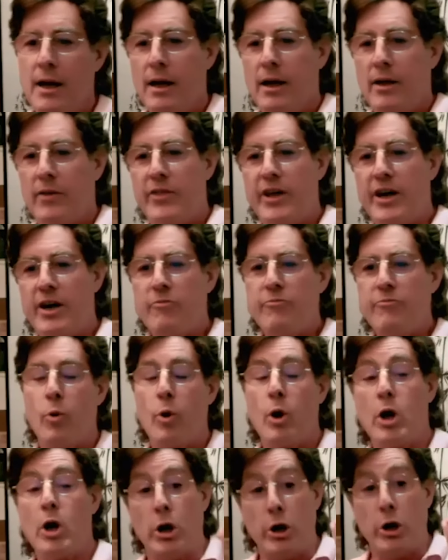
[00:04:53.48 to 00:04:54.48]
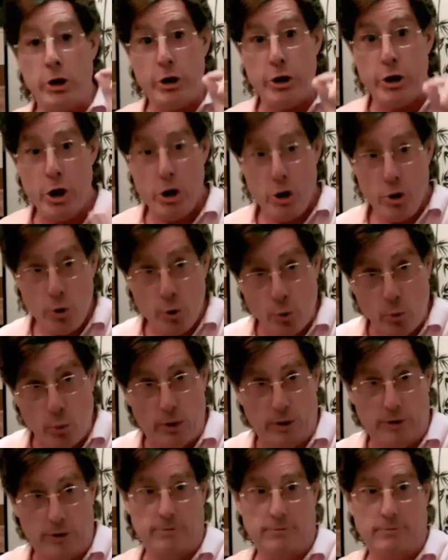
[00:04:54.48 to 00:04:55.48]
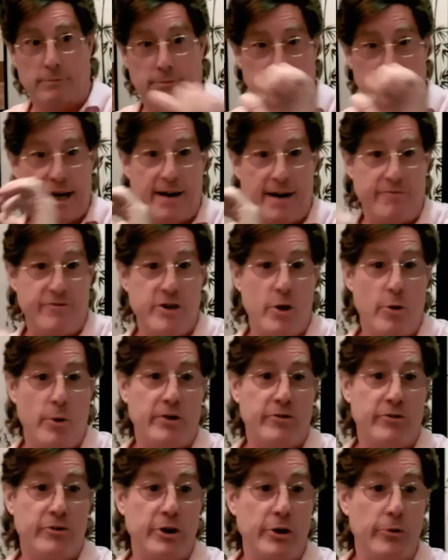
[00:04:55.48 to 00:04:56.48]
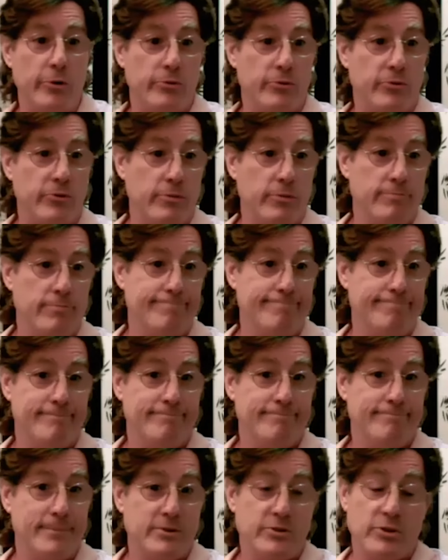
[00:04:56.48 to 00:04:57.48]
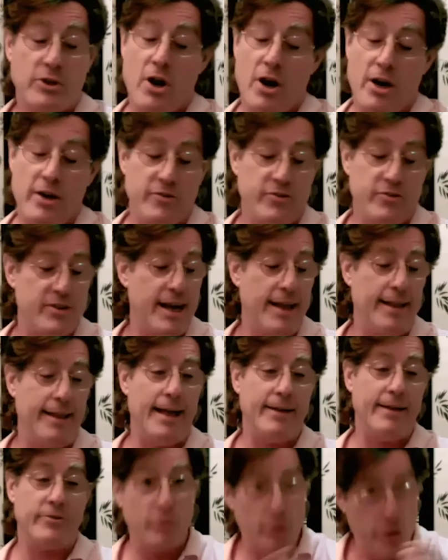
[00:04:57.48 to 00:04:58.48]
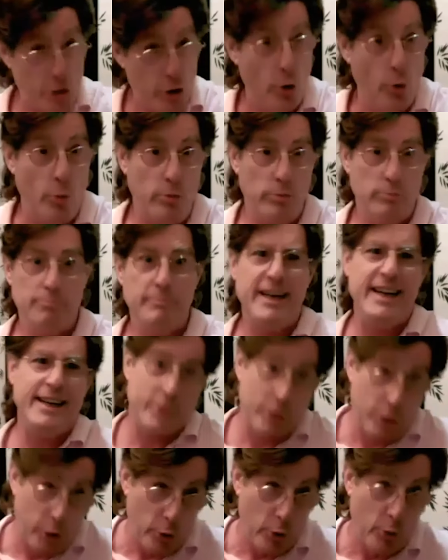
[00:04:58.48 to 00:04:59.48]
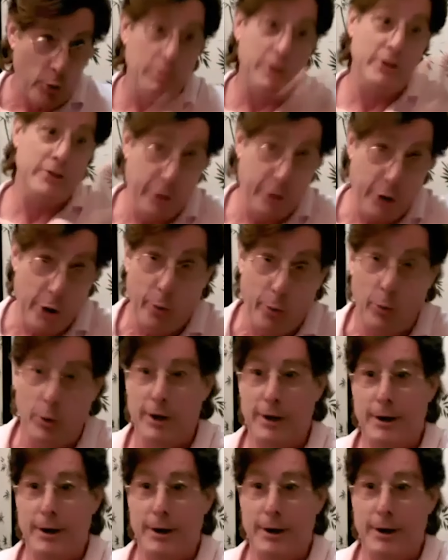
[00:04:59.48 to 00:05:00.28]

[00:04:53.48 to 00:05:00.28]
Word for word: Therefore, you have no excuse. Sorry to say that's you, me too, but you.